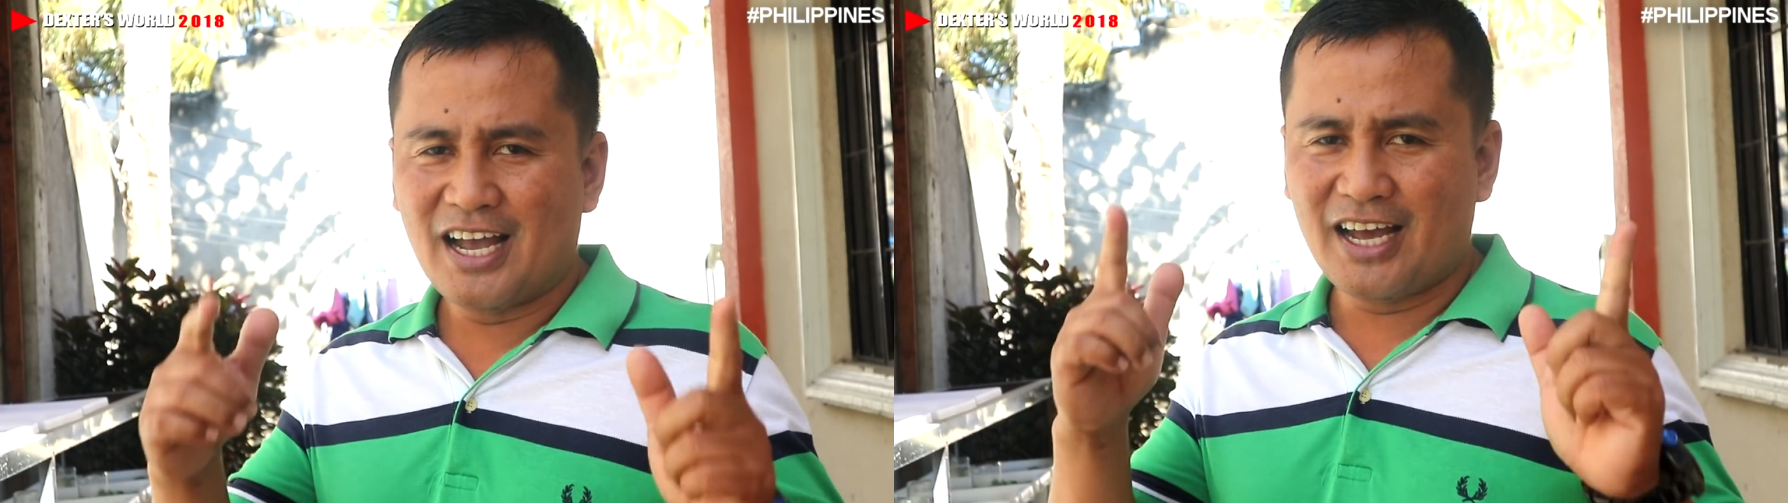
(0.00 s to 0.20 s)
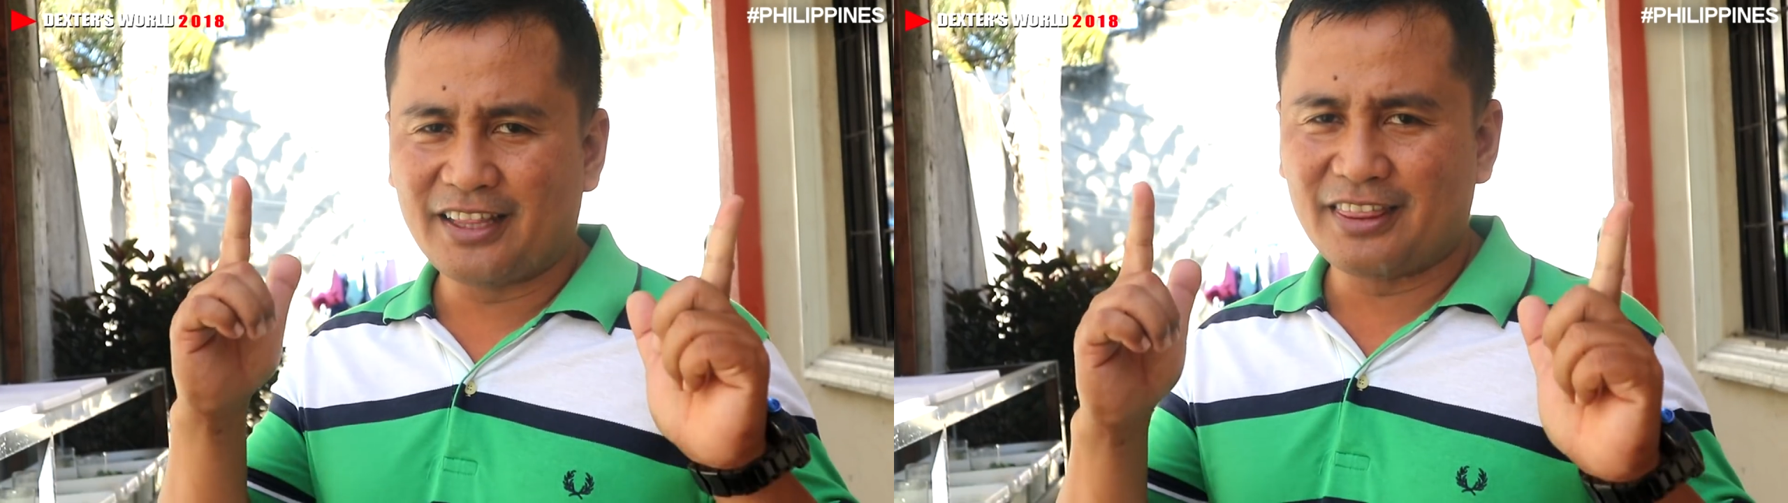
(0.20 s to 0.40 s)

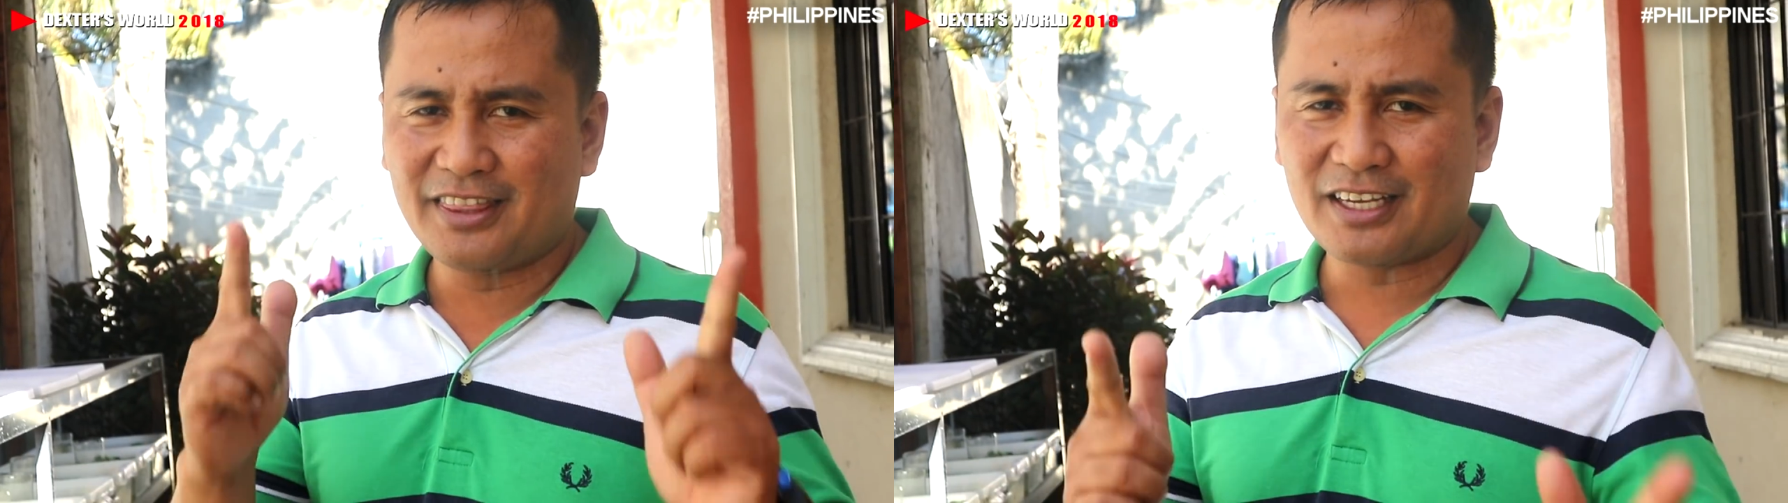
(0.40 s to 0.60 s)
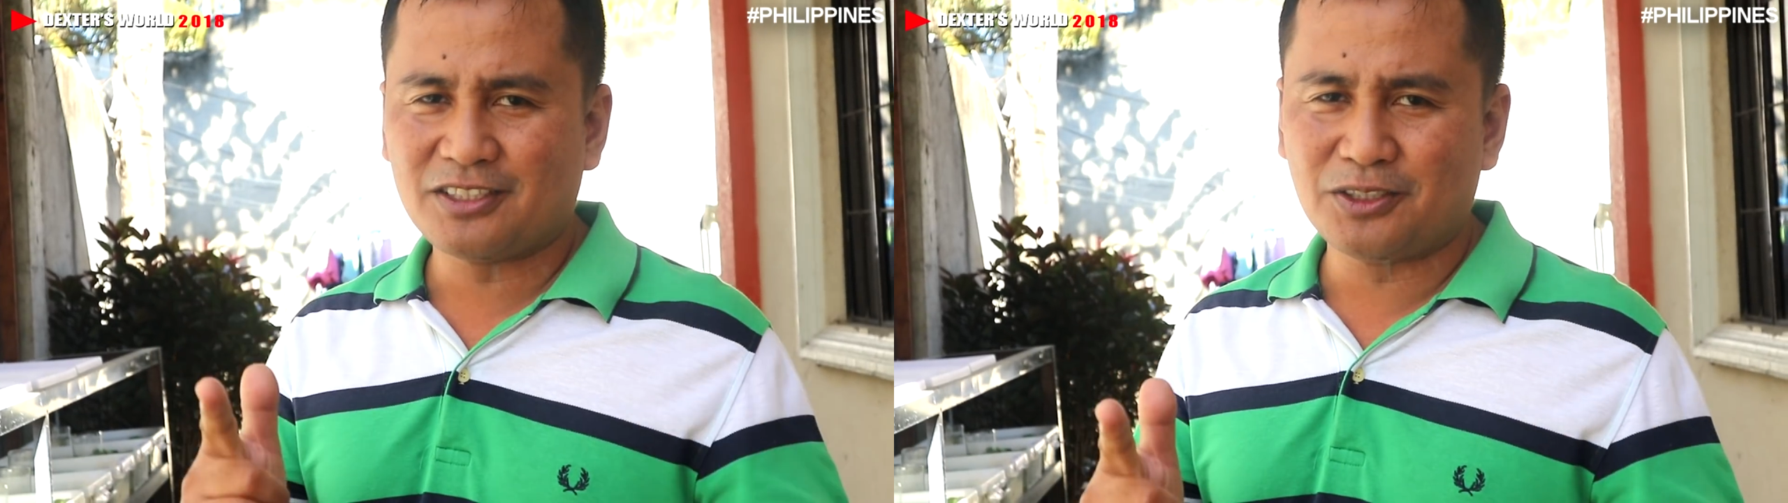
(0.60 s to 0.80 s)
at
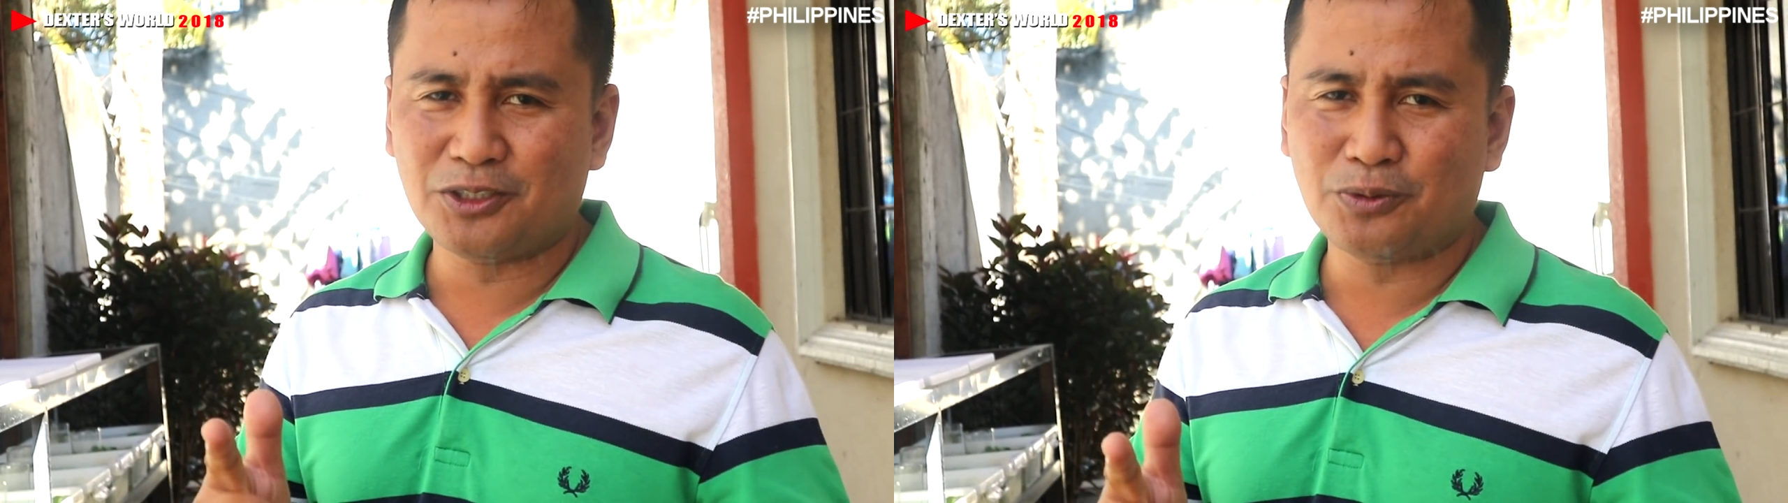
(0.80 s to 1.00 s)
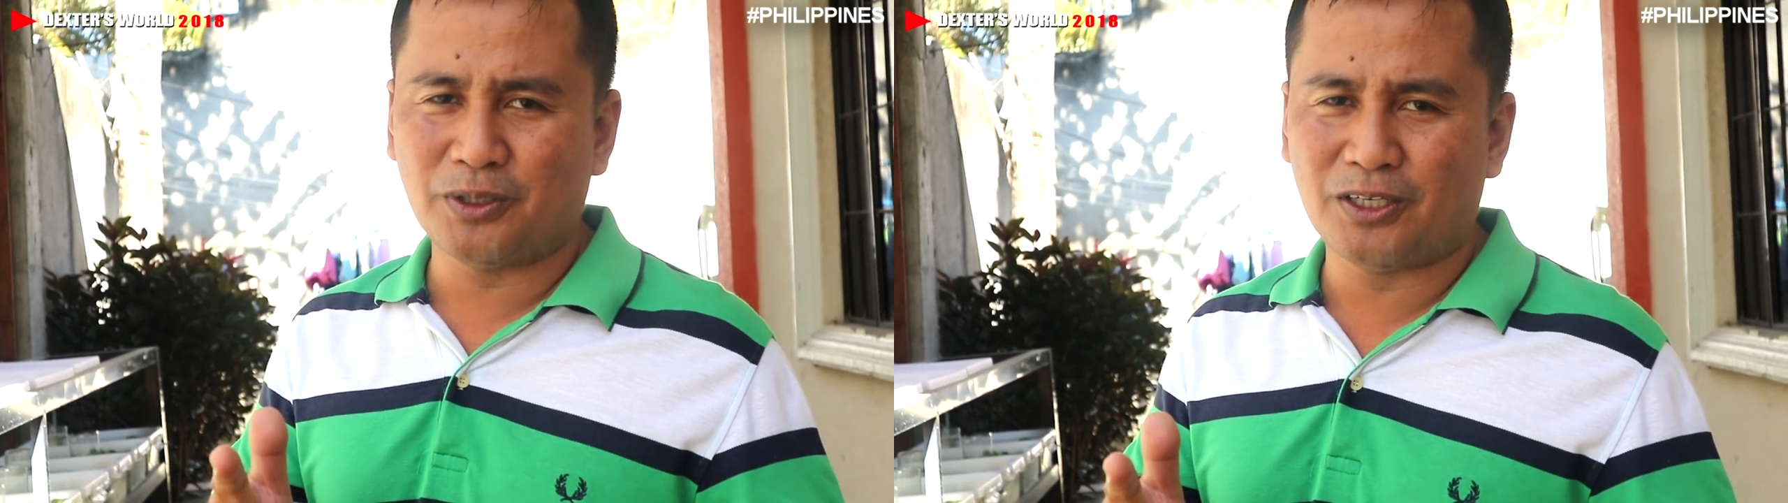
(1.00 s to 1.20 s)

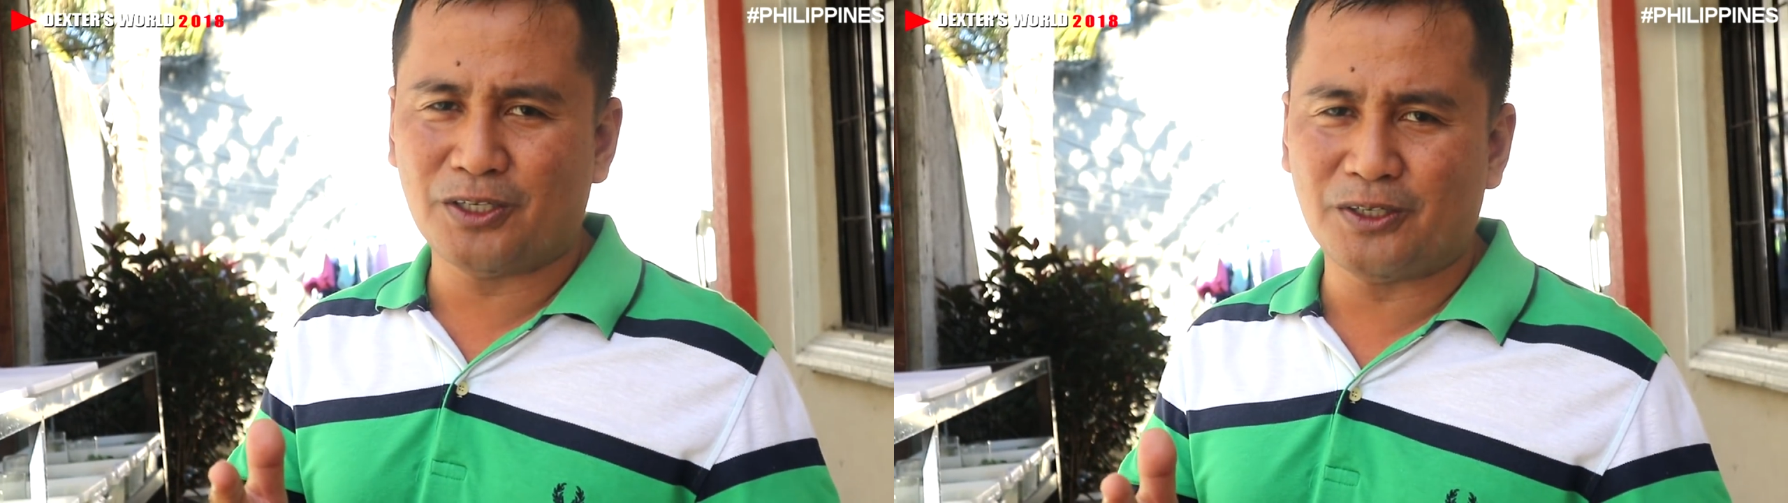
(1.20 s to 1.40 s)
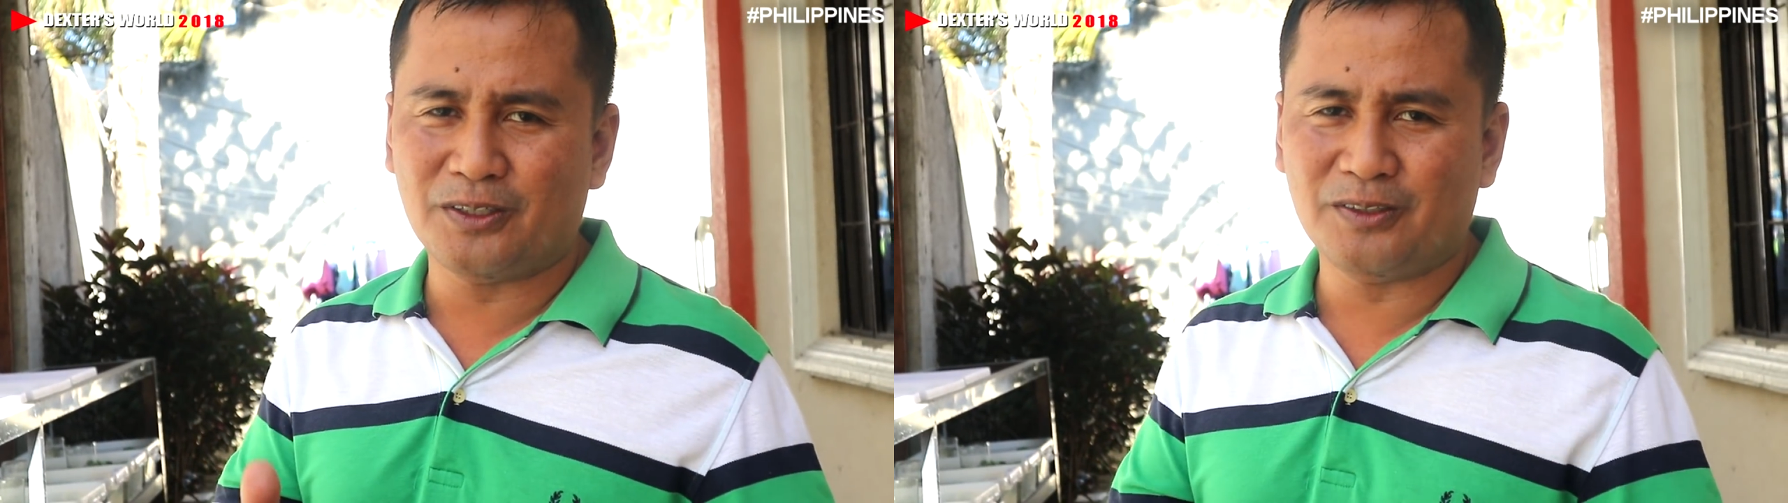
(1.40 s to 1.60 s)
Dexter's
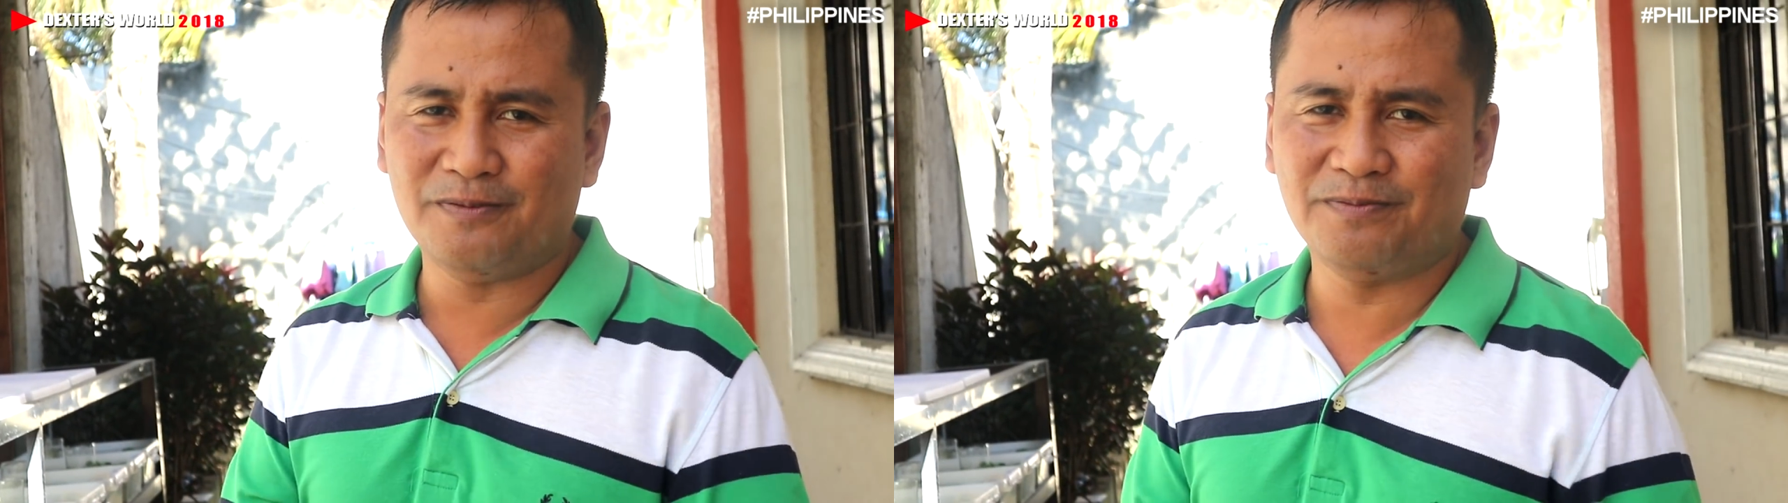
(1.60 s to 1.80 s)
World.